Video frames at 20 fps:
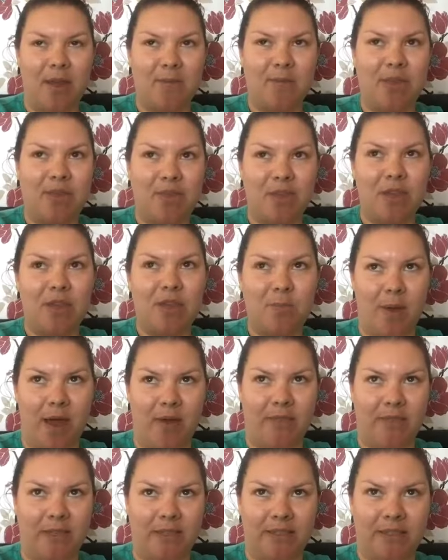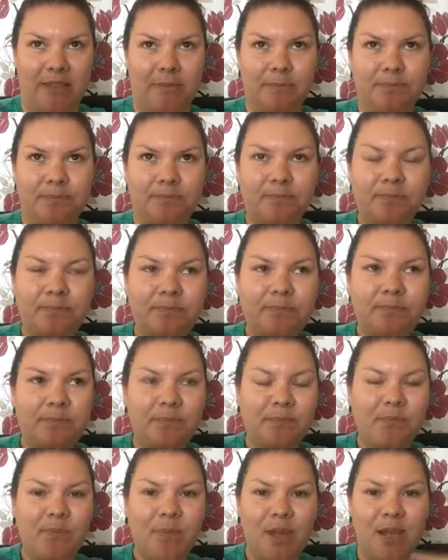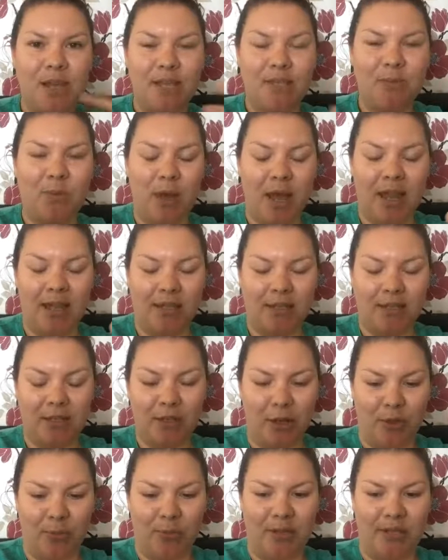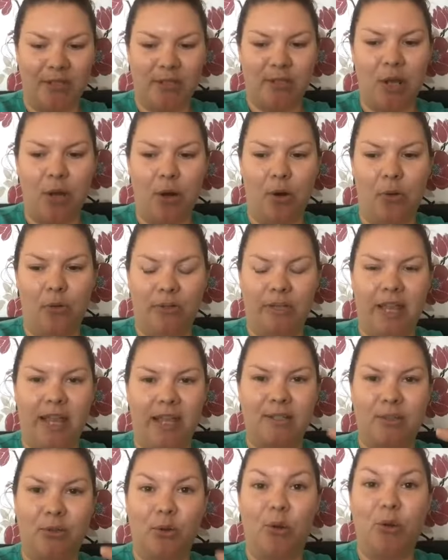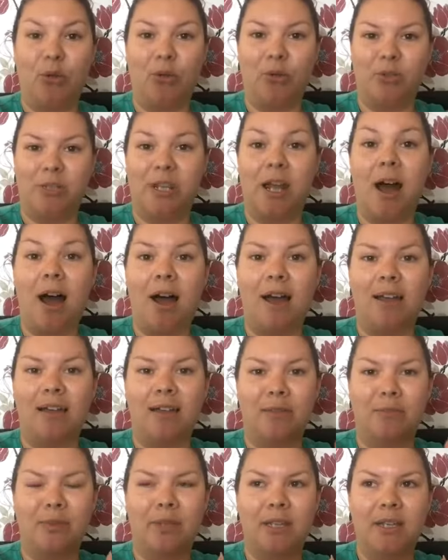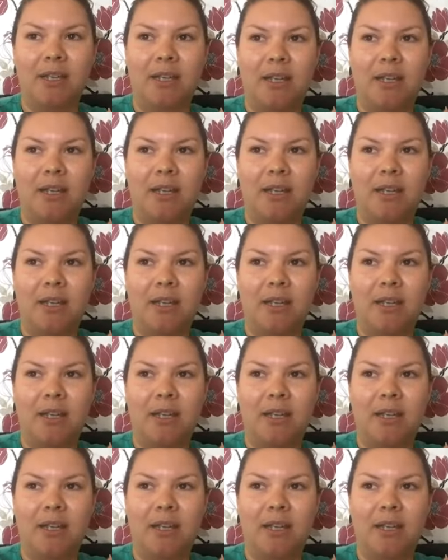think about this, is when, you know, being told, okay, it's not your time.